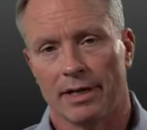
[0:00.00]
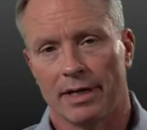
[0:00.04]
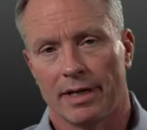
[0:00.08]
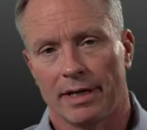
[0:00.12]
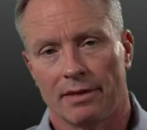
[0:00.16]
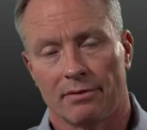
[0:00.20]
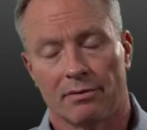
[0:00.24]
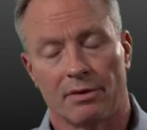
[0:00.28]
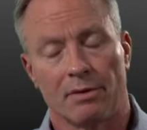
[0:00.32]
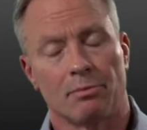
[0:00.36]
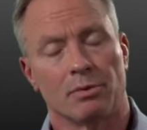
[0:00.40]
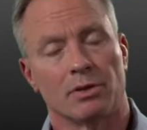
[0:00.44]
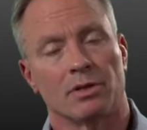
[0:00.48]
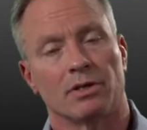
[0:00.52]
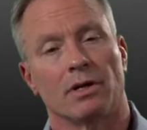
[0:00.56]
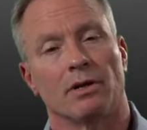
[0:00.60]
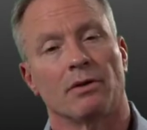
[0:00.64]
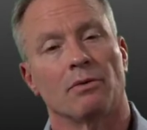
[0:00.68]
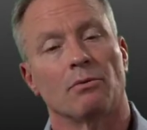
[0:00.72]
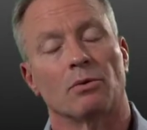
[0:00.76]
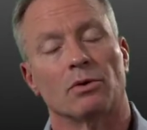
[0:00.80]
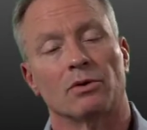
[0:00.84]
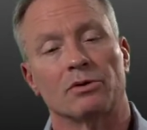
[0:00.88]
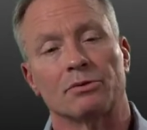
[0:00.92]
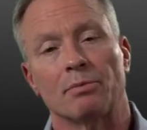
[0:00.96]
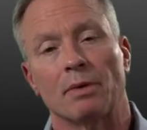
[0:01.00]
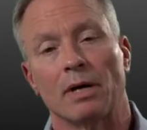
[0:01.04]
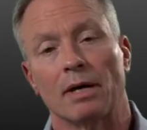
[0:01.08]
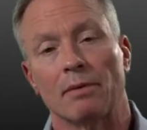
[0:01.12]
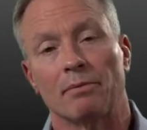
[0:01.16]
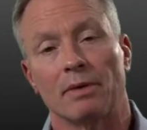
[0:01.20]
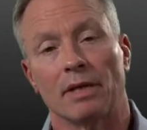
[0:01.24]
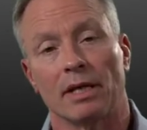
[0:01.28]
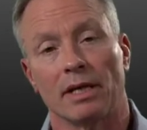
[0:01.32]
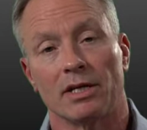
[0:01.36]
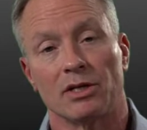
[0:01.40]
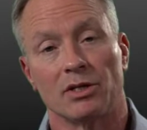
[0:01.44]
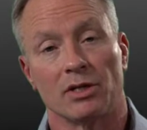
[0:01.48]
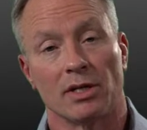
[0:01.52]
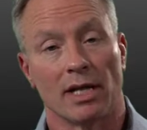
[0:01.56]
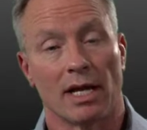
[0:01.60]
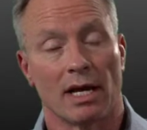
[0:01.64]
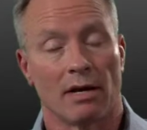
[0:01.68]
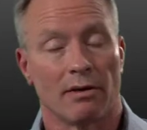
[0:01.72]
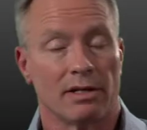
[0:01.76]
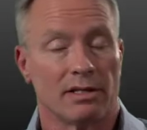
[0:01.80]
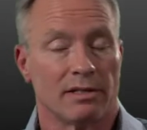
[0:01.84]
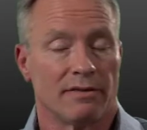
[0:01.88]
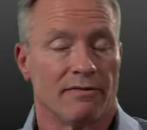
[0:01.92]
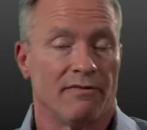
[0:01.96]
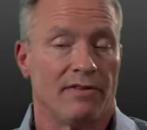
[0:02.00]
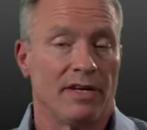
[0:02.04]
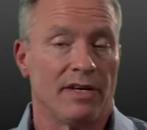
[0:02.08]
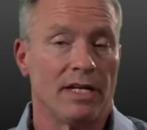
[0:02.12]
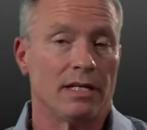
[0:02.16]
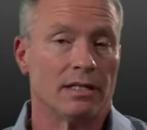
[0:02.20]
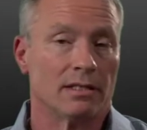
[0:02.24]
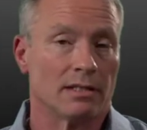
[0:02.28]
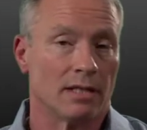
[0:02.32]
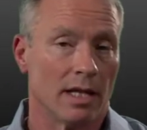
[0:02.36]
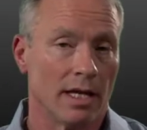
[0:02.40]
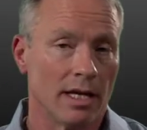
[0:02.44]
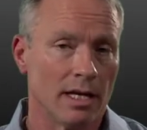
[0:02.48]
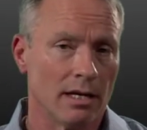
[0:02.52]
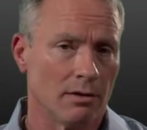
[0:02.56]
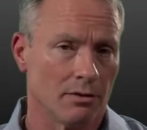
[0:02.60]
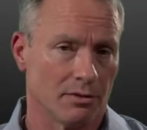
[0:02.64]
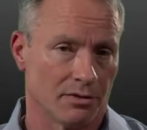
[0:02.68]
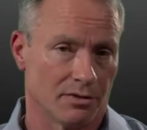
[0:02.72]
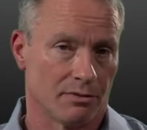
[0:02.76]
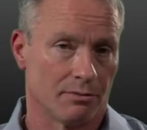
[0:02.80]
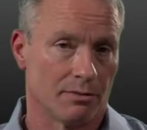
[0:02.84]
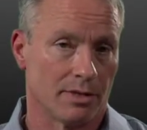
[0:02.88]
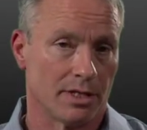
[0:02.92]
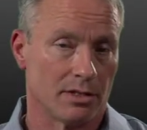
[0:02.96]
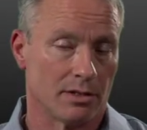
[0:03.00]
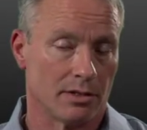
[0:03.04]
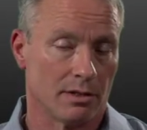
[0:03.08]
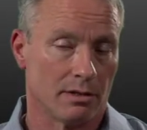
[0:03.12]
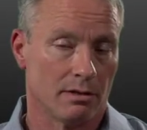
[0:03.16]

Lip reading: 3% of the world's population now has a venous leg ulceration.